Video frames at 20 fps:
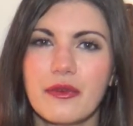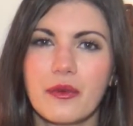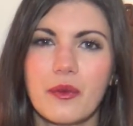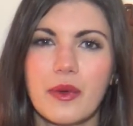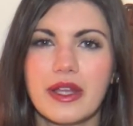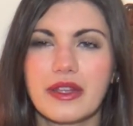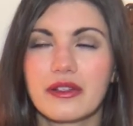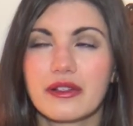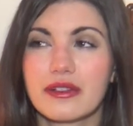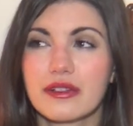
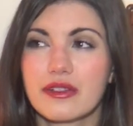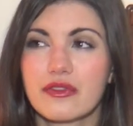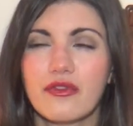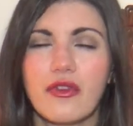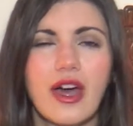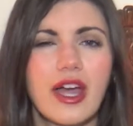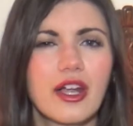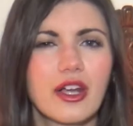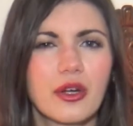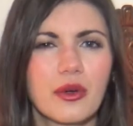whether it's
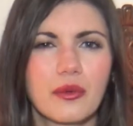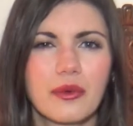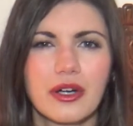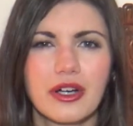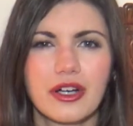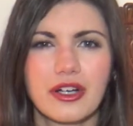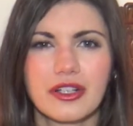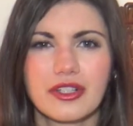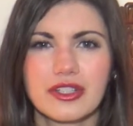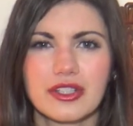
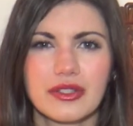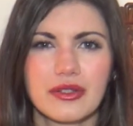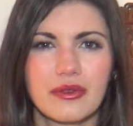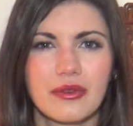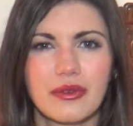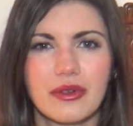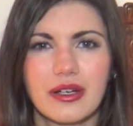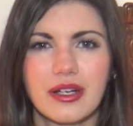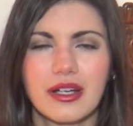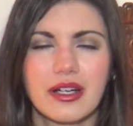fireworks
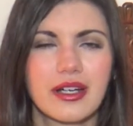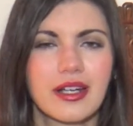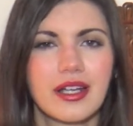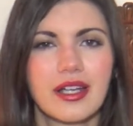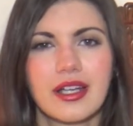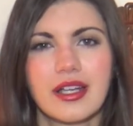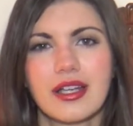or,